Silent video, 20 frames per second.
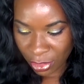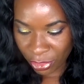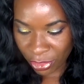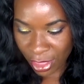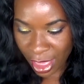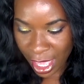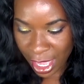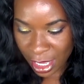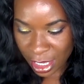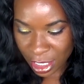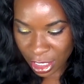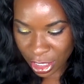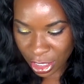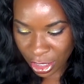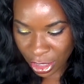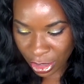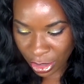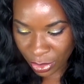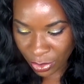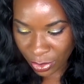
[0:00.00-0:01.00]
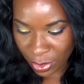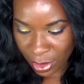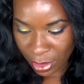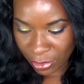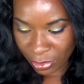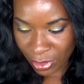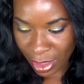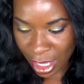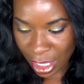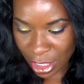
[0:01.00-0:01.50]
Thank you
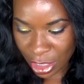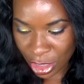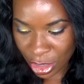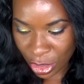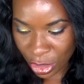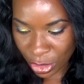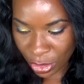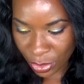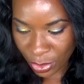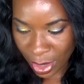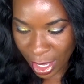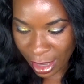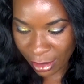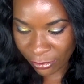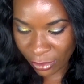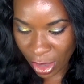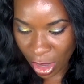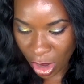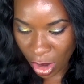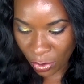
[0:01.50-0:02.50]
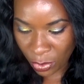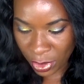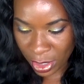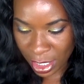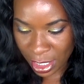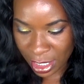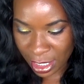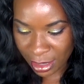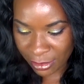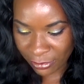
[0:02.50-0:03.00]
that you have
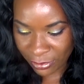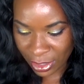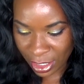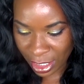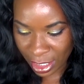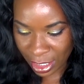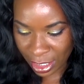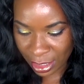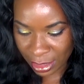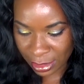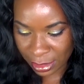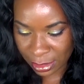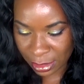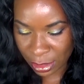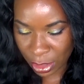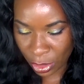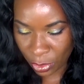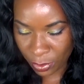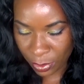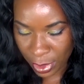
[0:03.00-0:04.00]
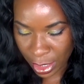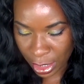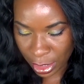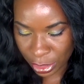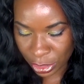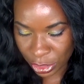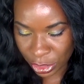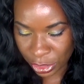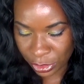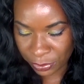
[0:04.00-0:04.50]
already given us so
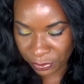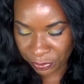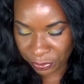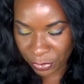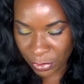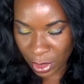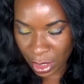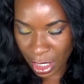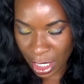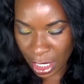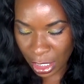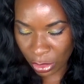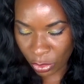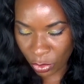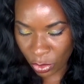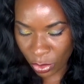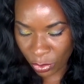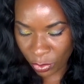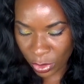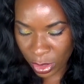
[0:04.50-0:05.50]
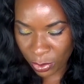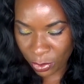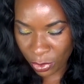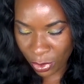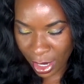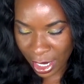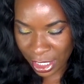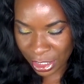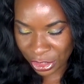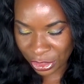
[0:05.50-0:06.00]
much. And Lord, we
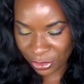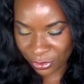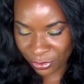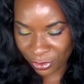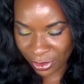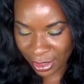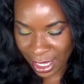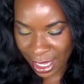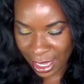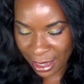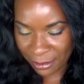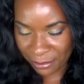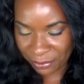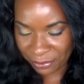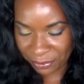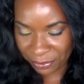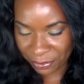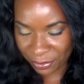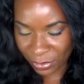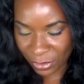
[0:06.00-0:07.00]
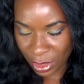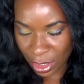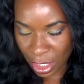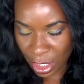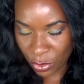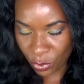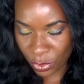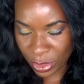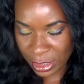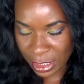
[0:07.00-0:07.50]
praise you for that.
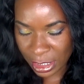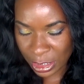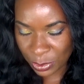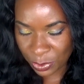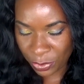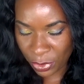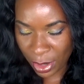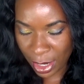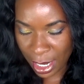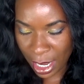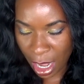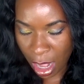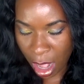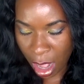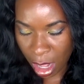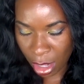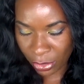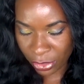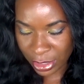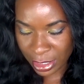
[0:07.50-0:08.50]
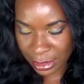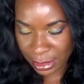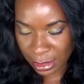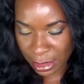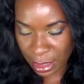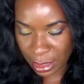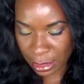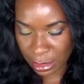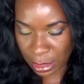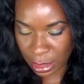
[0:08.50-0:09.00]
And we just pray all these
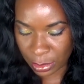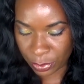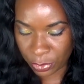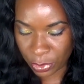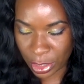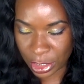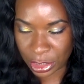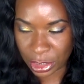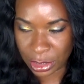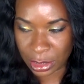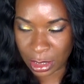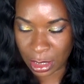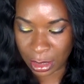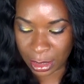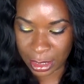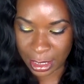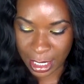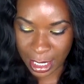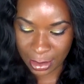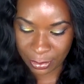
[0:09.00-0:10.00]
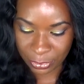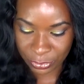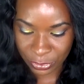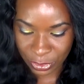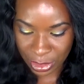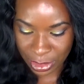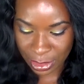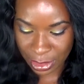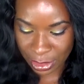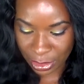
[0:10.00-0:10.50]
things in the precious holy name of
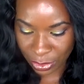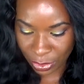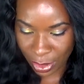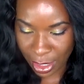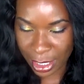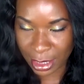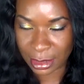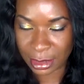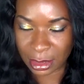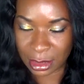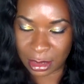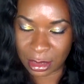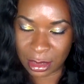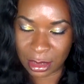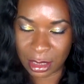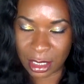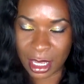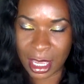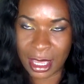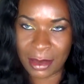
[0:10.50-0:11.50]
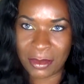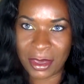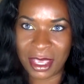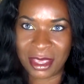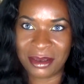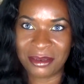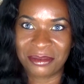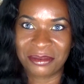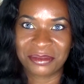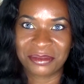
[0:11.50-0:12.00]
Jesus Christ. Amen.